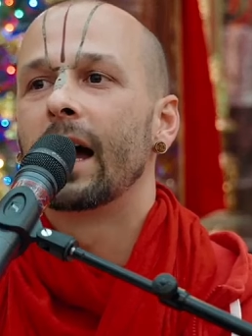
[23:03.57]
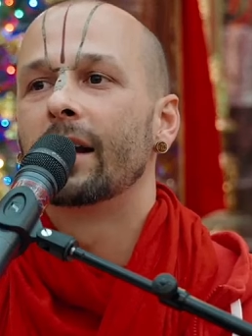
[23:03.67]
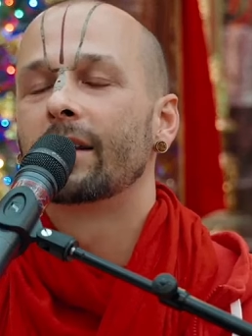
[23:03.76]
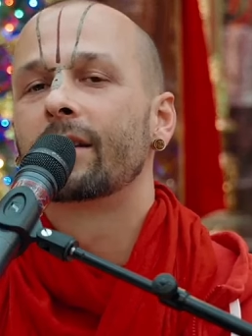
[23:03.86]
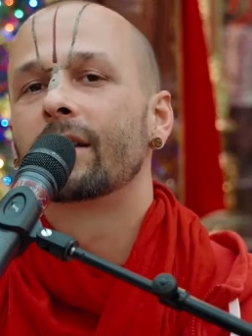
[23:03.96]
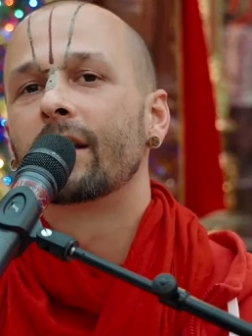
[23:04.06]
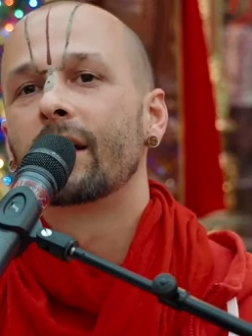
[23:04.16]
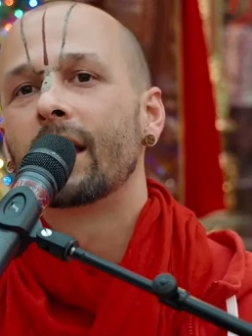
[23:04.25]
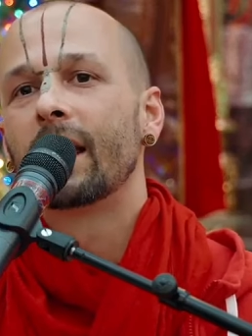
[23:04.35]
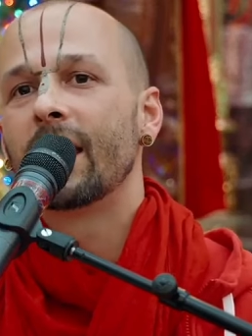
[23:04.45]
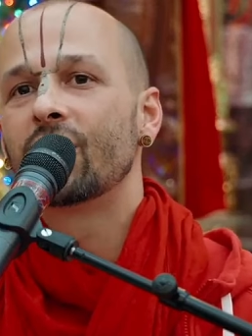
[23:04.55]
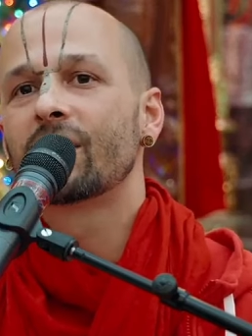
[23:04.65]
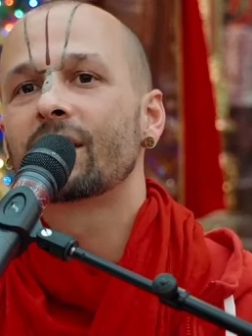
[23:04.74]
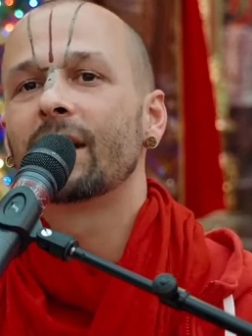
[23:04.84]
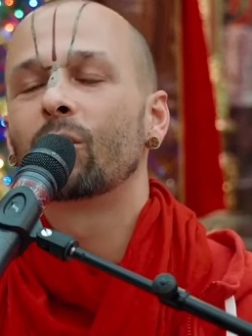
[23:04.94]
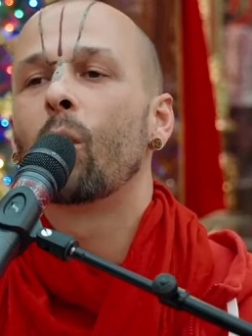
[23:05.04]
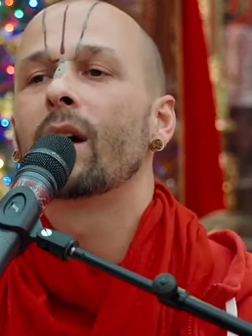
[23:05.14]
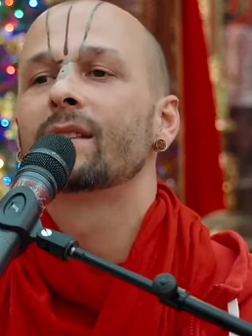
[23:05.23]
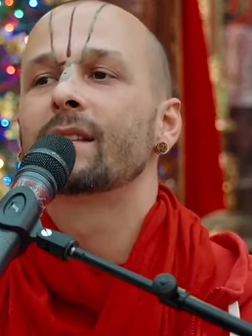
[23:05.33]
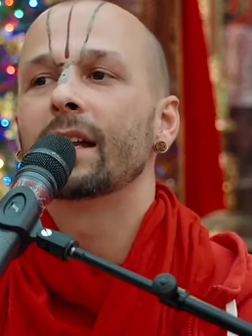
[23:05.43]
And he just said
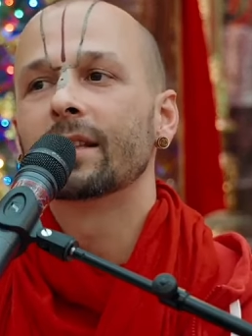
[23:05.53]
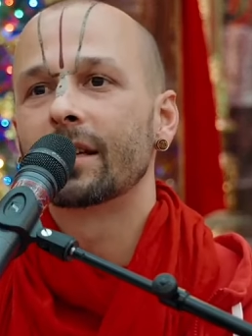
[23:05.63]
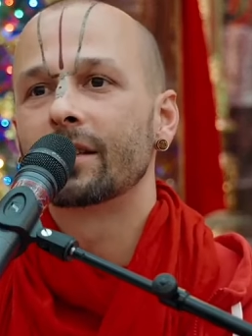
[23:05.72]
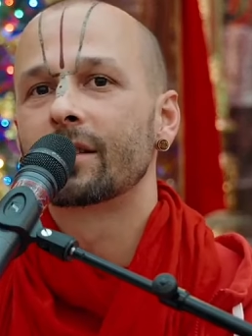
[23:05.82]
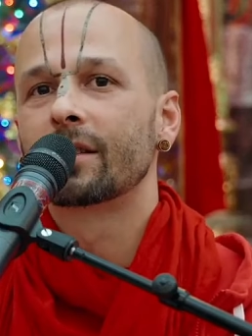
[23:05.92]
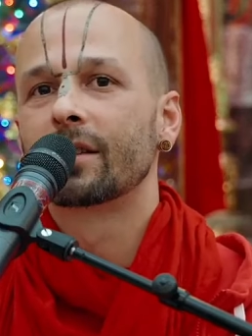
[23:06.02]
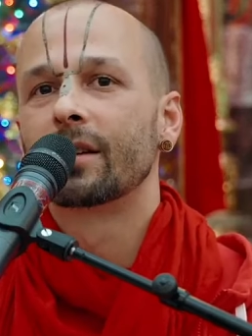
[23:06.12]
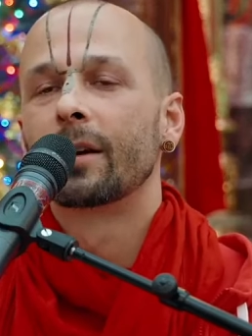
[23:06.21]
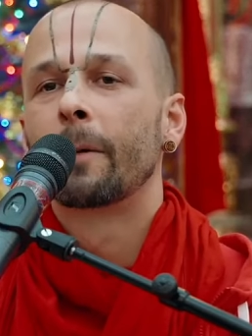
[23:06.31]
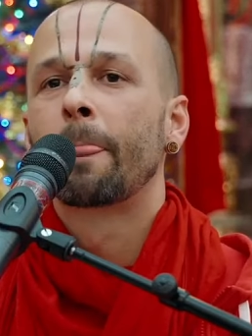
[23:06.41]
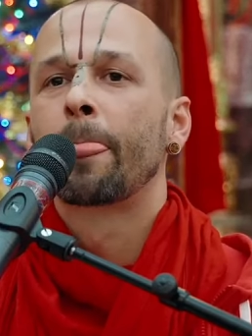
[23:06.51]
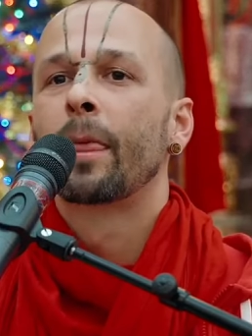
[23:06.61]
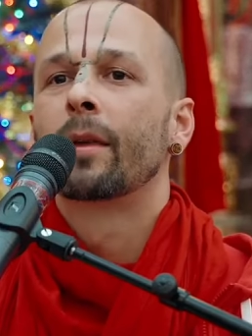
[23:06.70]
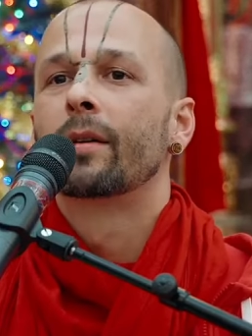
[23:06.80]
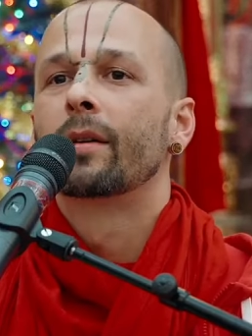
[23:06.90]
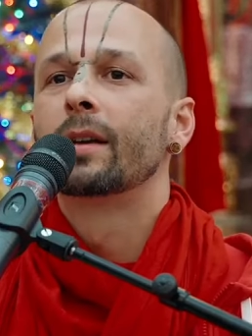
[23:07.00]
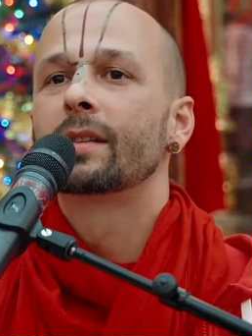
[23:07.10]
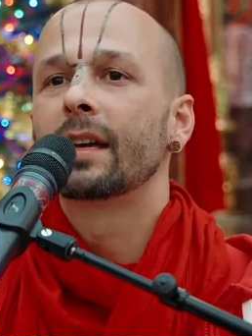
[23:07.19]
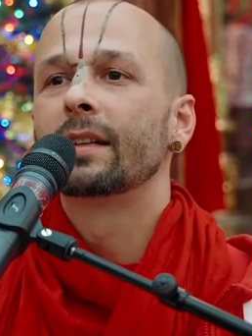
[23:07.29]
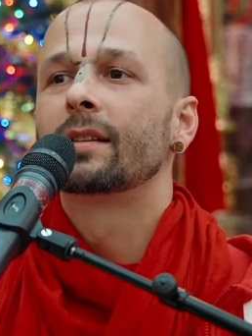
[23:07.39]
one sentence. He
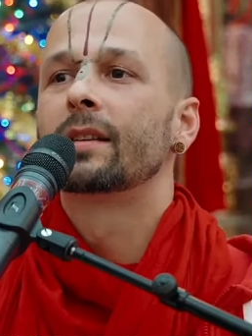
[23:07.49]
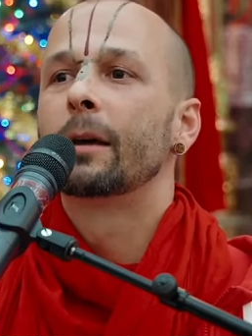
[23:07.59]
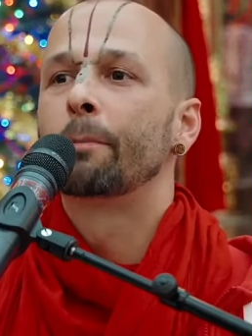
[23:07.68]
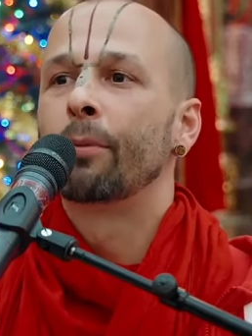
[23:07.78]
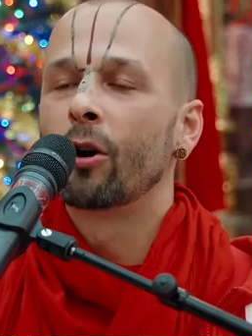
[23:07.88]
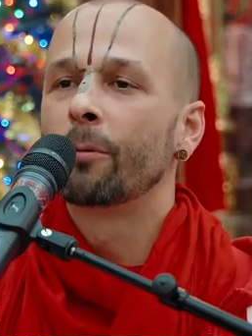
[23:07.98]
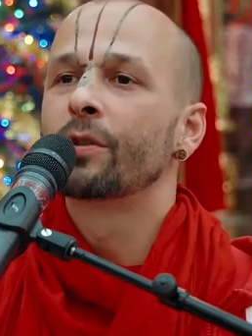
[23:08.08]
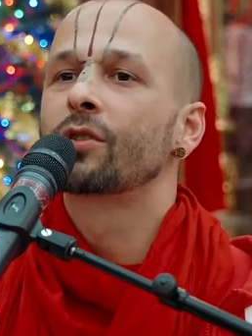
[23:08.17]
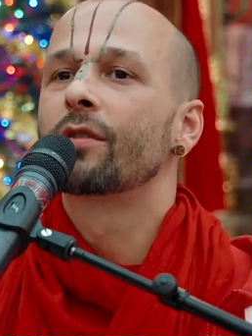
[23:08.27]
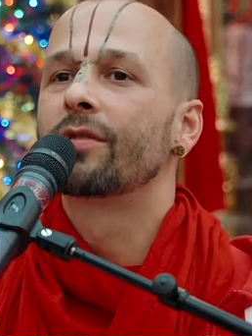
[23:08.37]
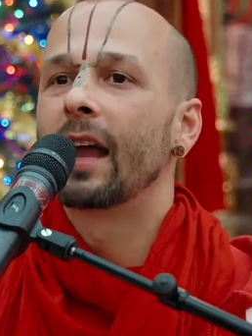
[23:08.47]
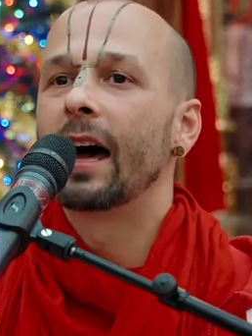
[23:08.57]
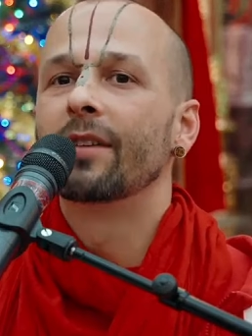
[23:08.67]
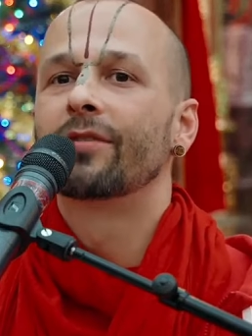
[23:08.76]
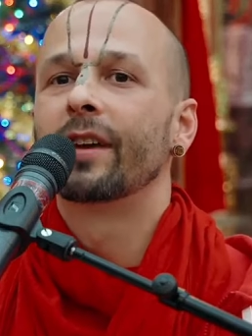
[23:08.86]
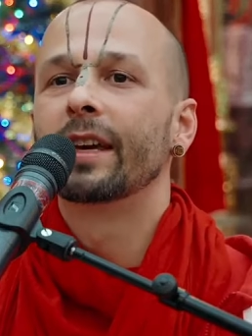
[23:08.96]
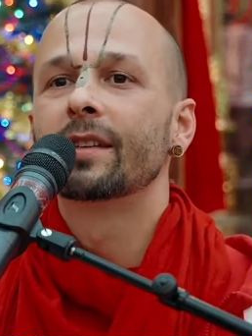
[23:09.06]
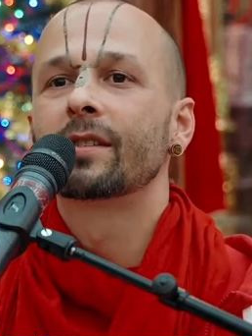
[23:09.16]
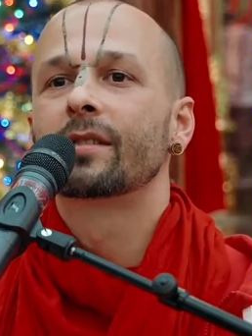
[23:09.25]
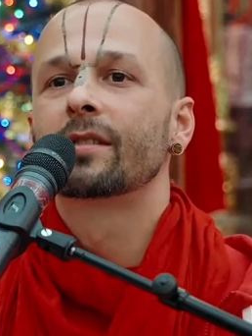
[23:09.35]
said, The purpose of life
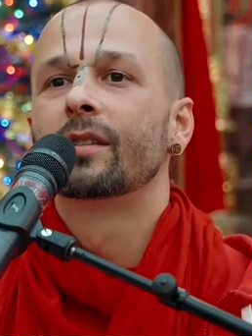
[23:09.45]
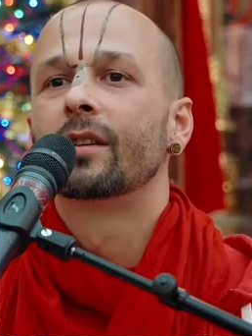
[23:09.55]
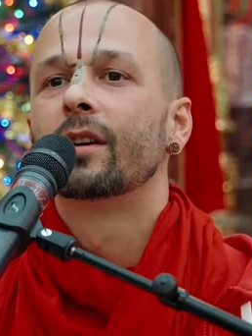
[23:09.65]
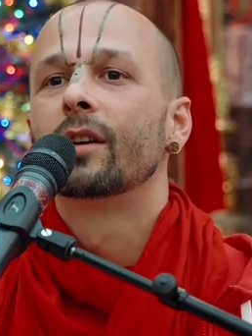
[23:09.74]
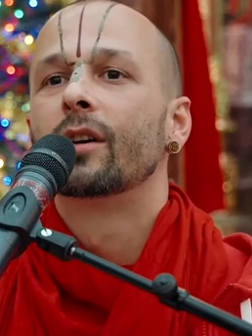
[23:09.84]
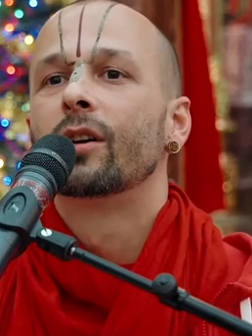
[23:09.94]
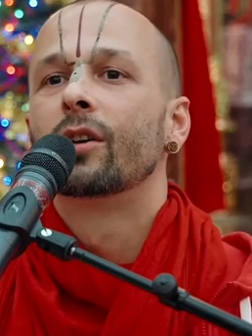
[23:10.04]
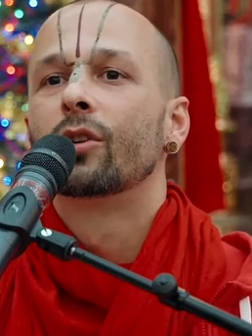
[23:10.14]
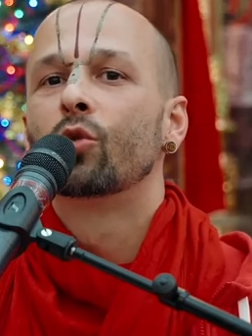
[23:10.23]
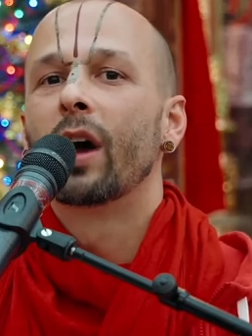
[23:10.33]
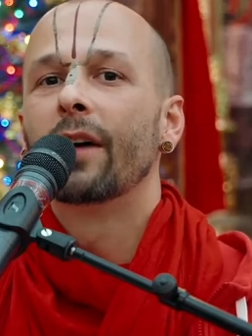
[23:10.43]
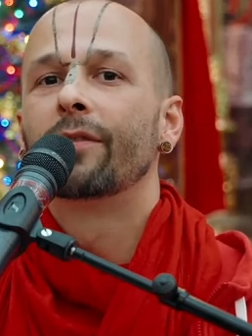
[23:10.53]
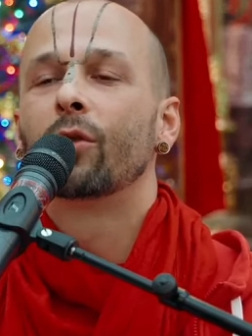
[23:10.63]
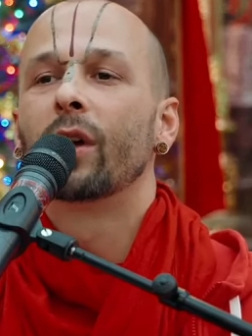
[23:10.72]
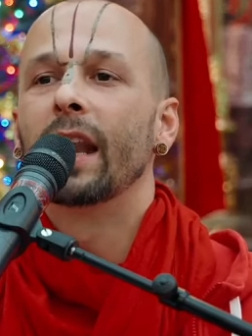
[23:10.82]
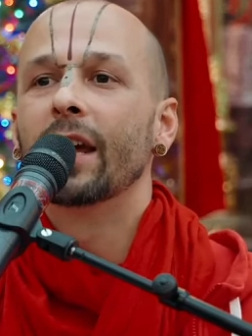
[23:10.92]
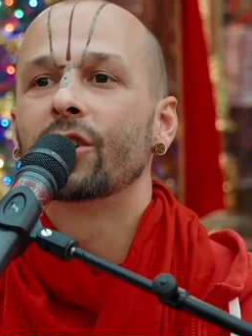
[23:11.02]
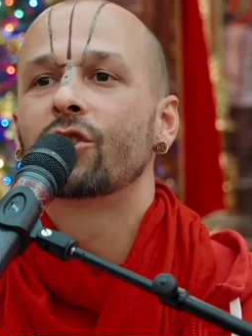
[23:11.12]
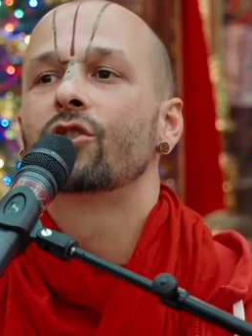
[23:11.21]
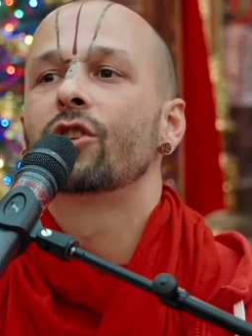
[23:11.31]
is to have a
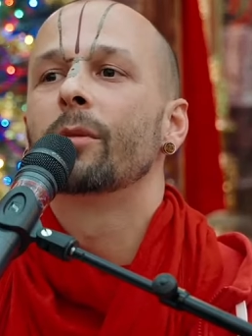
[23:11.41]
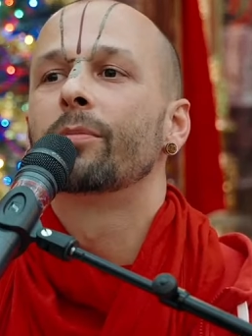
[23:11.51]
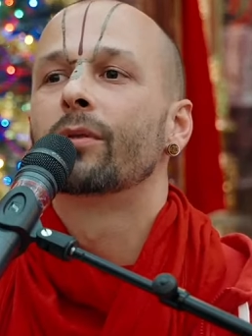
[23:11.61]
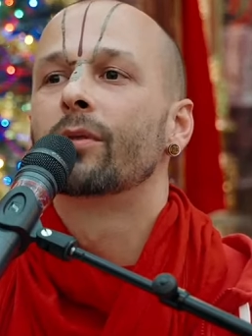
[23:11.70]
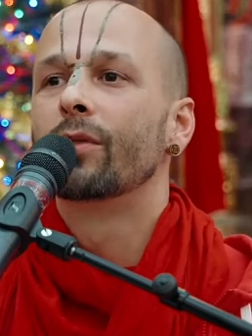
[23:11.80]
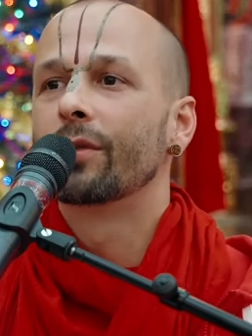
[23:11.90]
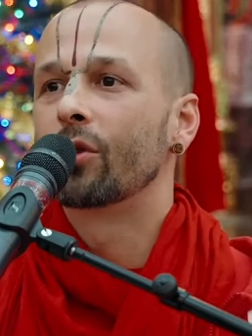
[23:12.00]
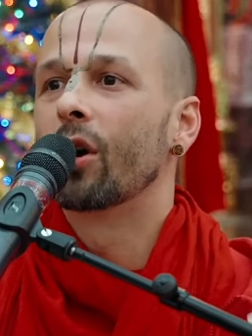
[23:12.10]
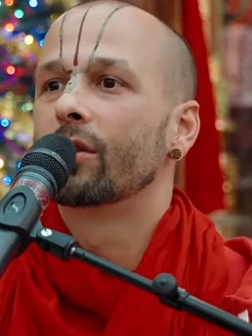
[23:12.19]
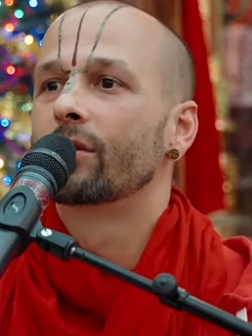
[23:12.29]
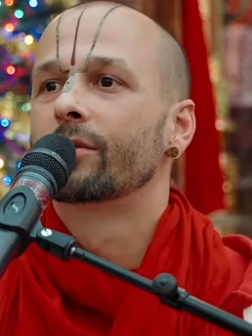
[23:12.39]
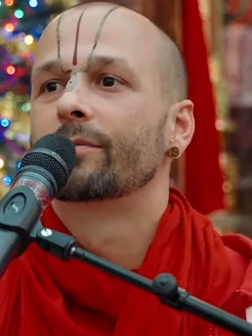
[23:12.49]
relationship with God.